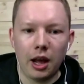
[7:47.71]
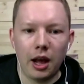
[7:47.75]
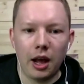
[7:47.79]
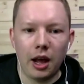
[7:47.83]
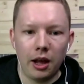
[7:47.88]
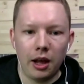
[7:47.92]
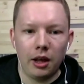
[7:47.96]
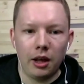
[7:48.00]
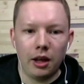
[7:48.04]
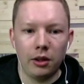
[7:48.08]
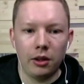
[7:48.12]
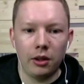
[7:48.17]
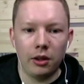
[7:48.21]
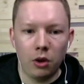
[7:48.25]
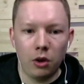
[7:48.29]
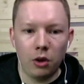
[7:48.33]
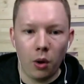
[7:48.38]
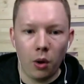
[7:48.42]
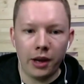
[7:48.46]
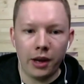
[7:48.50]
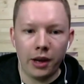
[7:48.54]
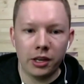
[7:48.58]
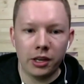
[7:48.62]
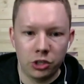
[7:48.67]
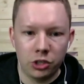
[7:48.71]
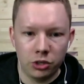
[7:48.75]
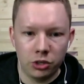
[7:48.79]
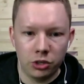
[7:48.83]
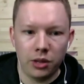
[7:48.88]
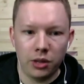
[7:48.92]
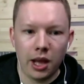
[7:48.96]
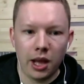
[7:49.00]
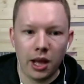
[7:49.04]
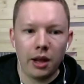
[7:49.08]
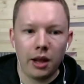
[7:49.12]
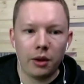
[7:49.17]
uh, go ahead and do
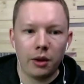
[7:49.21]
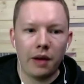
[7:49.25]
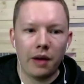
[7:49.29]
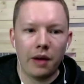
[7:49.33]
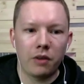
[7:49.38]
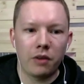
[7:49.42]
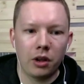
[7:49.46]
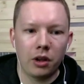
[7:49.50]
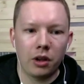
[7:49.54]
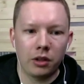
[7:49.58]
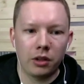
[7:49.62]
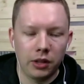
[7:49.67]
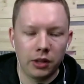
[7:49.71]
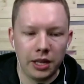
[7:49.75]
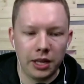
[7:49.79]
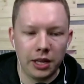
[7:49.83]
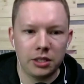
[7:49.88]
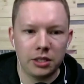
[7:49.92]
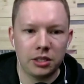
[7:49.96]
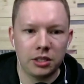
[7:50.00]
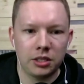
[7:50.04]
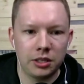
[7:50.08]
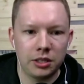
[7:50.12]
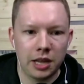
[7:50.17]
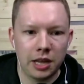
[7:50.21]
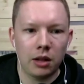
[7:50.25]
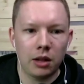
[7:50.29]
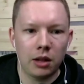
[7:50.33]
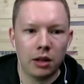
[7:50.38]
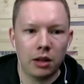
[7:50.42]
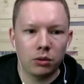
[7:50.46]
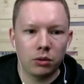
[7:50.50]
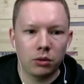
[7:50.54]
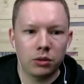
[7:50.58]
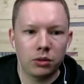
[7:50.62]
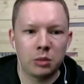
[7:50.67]
that. I've got the links to
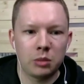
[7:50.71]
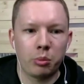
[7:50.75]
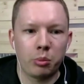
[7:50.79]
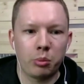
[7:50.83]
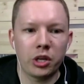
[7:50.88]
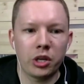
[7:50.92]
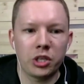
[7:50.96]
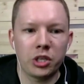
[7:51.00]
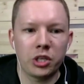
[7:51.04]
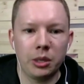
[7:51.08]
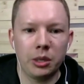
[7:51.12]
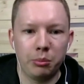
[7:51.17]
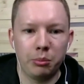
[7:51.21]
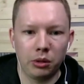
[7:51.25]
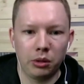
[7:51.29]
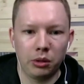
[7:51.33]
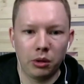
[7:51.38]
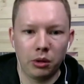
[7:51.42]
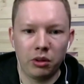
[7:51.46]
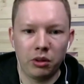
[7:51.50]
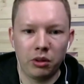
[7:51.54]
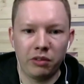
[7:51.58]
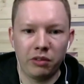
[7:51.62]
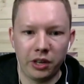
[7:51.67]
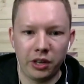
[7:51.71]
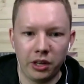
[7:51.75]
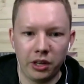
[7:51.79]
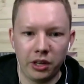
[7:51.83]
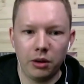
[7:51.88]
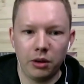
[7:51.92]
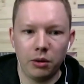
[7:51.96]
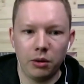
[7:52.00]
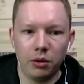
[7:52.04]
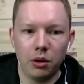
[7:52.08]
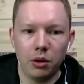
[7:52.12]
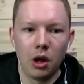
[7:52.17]
download this spreadsheet below the
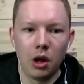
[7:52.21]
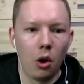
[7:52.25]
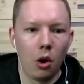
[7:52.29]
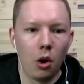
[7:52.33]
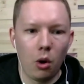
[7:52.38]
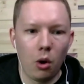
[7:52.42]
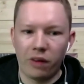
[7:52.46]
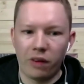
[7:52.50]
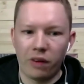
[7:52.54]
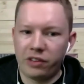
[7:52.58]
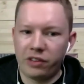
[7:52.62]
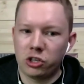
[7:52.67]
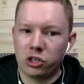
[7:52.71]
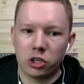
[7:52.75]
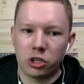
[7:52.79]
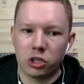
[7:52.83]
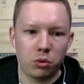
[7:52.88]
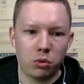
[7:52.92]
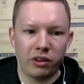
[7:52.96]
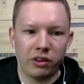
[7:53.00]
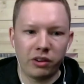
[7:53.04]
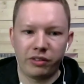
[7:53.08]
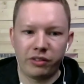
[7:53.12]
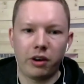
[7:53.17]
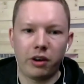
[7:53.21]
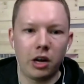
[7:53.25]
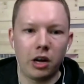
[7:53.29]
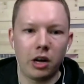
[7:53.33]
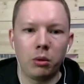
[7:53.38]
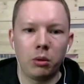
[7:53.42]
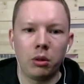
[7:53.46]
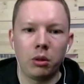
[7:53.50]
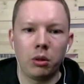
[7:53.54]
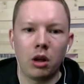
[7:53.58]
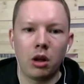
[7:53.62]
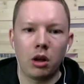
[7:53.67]
video, or if you just want to
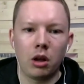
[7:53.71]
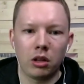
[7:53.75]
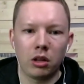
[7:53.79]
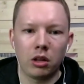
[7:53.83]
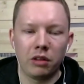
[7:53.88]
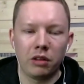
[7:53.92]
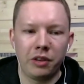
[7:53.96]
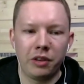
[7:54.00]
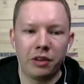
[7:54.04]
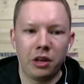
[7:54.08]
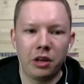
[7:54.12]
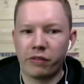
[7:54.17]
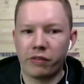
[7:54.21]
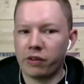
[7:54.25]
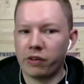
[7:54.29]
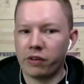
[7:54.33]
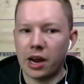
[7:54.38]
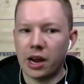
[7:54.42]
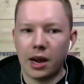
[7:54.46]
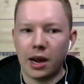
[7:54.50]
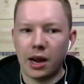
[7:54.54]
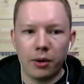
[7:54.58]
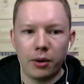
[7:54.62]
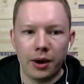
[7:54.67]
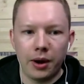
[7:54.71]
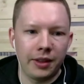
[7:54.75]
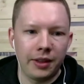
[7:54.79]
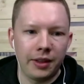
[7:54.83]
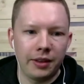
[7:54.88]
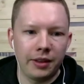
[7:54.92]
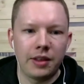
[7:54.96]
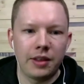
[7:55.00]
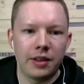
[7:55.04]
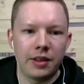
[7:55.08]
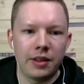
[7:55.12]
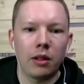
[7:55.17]
follow along on the video for now and
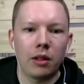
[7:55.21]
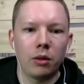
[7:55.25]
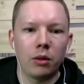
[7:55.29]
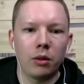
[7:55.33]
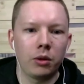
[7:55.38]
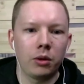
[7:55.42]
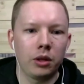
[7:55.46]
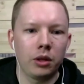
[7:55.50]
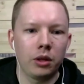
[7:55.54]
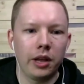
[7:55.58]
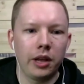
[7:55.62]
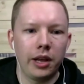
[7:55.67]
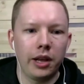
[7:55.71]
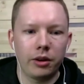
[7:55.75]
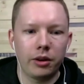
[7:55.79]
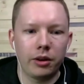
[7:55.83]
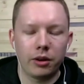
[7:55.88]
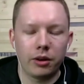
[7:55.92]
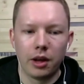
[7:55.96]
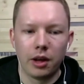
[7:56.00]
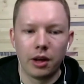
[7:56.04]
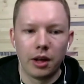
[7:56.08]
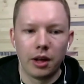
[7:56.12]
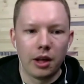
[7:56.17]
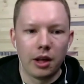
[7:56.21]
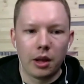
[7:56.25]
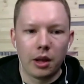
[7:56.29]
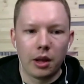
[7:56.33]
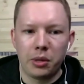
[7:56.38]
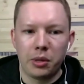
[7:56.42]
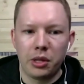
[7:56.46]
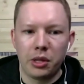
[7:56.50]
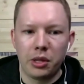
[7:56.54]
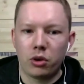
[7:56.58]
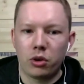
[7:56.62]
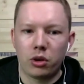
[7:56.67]
then download it later. I
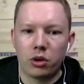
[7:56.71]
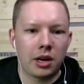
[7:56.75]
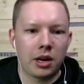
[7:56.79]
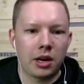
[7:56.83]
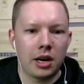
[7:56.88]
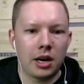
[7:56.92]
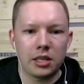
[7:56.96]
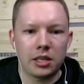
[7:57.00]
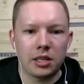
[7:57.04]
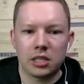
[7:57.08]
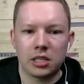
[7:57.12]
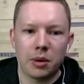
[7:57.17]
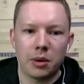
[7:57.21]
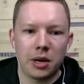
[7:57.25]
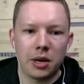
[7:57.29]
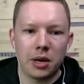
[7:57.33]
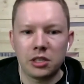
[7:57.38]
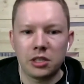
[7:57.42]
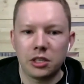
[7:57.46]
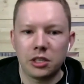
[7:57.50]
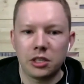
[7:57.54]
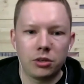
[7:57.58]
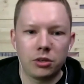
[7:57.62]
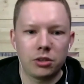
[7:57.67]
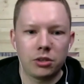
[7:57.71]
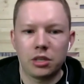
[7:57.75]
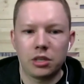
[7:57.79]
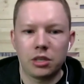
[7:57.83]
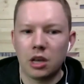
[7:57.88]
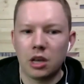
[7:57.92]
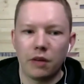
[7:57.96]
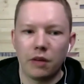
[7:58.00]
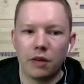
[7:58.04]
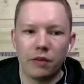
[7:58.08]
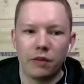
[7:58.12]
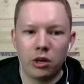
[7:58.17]
mean, you could customize this
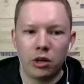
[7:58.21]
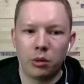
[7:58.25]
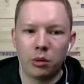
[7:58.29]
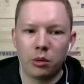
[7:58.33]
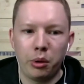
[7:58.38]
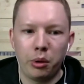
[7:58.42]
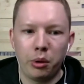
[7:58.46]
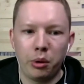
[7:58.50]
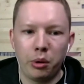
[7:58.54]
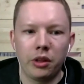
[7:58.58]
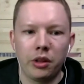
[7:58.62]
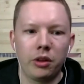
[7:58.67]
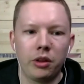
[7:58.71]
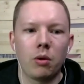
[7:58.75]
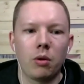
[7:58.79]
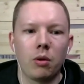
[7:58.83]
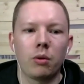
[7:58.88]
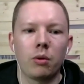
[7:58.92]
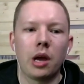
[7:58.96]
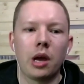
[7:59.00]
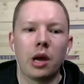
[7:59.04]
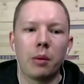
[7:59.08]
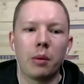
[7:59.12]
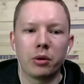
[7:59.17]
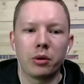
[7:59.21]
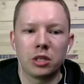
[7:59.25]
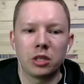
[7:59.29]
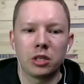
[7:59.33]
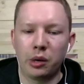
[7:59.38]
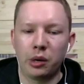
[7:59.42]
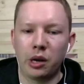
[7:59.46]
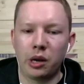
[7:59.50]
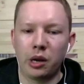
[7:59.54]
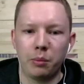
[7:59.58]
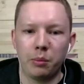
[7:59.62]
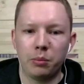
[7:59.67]
yourself. You can put in your own numbers,
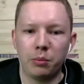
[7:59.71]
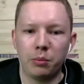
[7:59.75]
but I'm